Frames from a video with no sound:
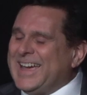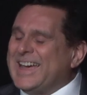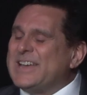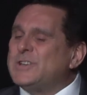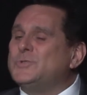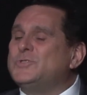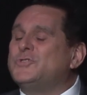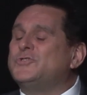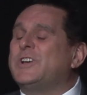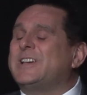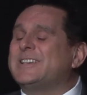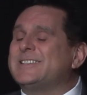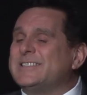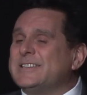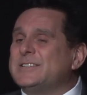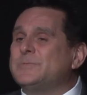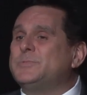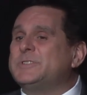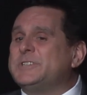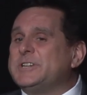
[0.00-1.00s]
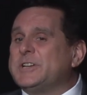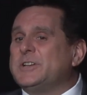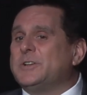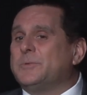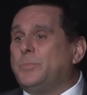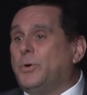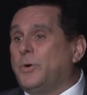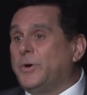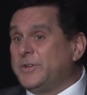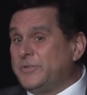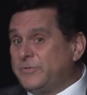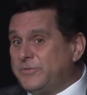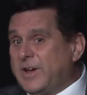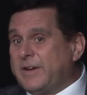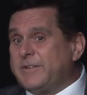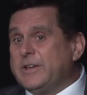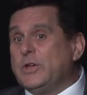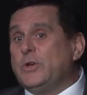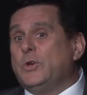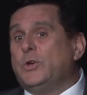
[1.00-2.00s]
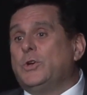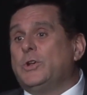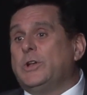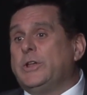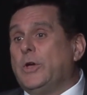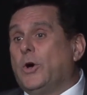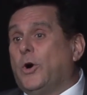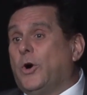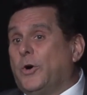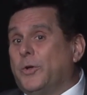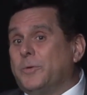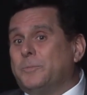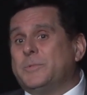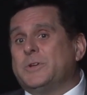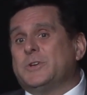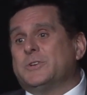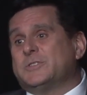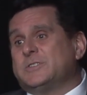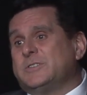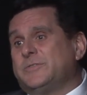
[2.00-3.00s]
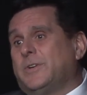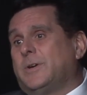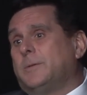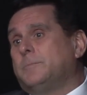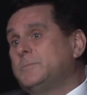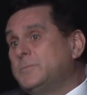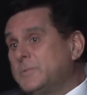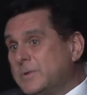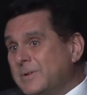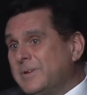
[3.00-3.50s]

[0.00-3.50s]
had to address this particular point very early on, because if I'm